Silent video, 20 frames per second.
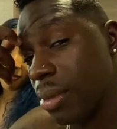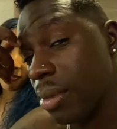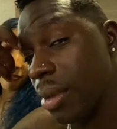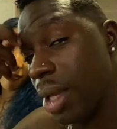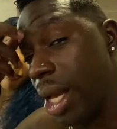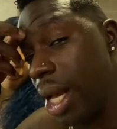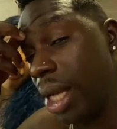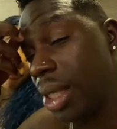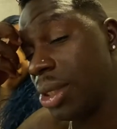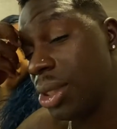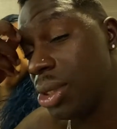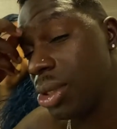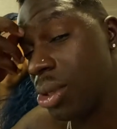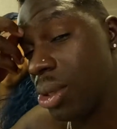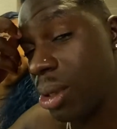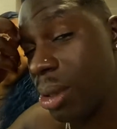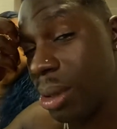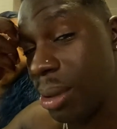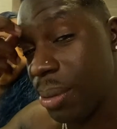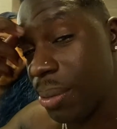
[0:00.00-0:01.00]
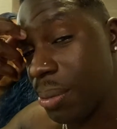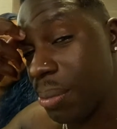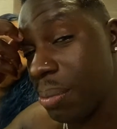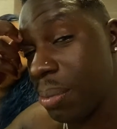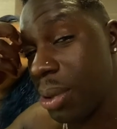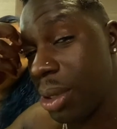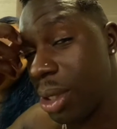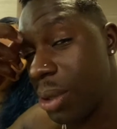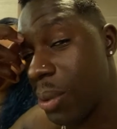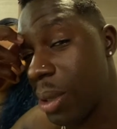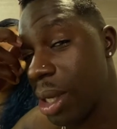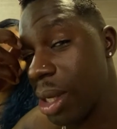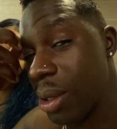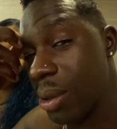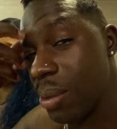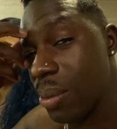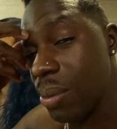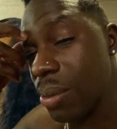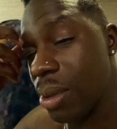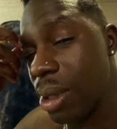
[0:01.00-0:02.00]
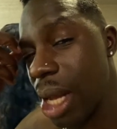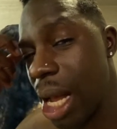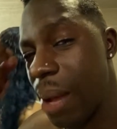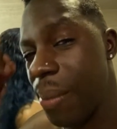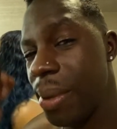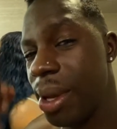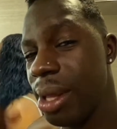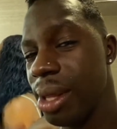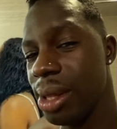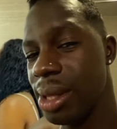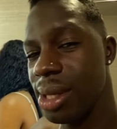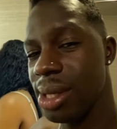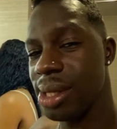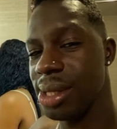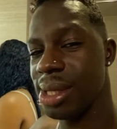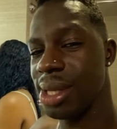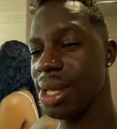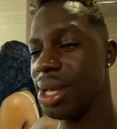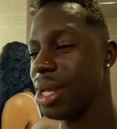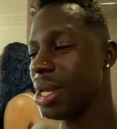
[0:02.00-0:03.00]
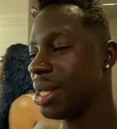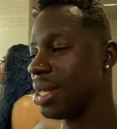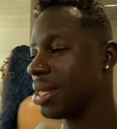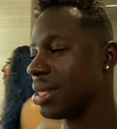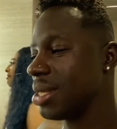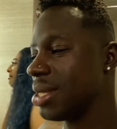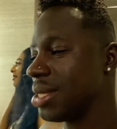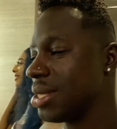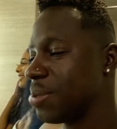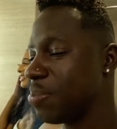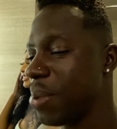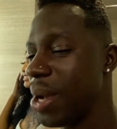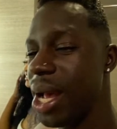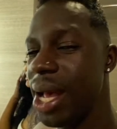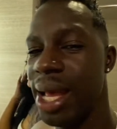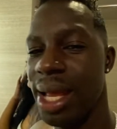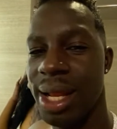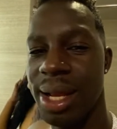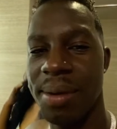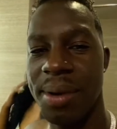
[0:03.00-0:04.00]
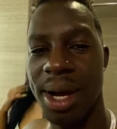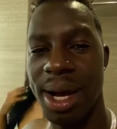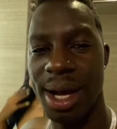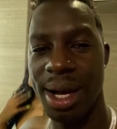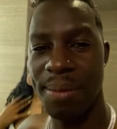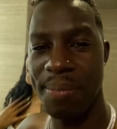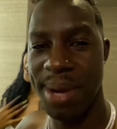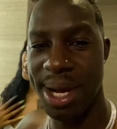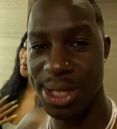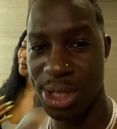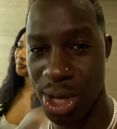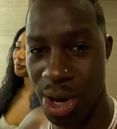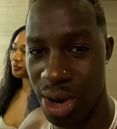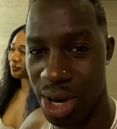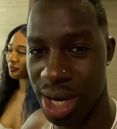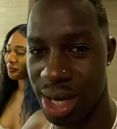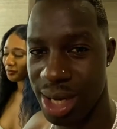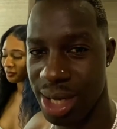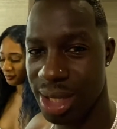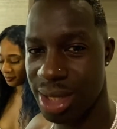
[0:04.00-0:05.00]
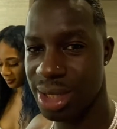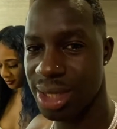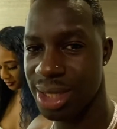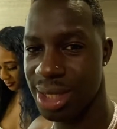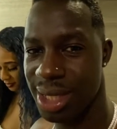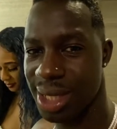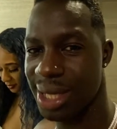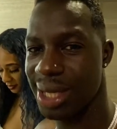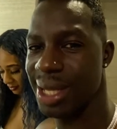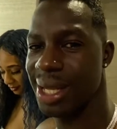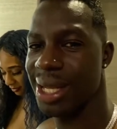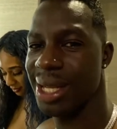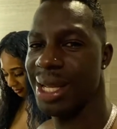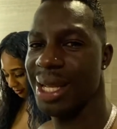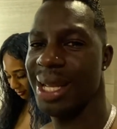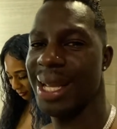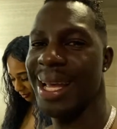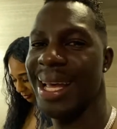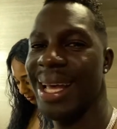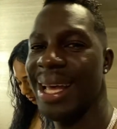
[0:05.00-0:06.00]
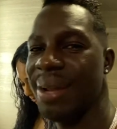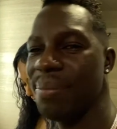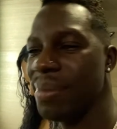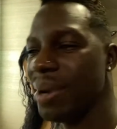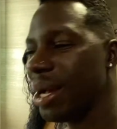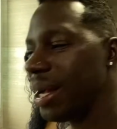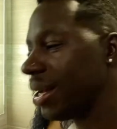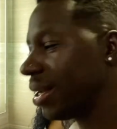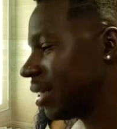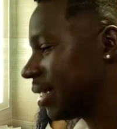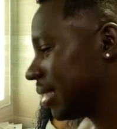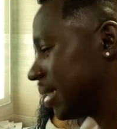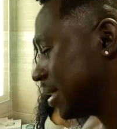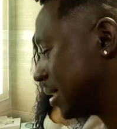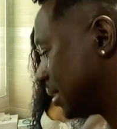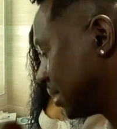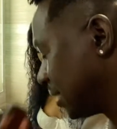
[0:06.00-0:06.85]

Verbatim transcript: Actually, it's going pretty well. I mean, the, despite uh, my tardiness and my uh,